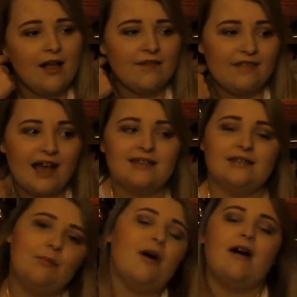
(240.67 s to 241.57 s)
That's the
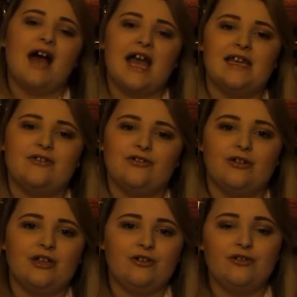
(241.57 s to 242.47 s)
part I
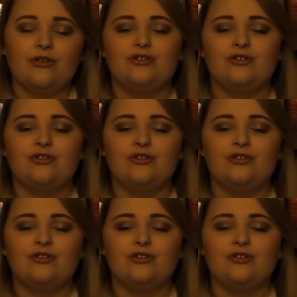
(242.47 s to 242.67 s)
enjoy, not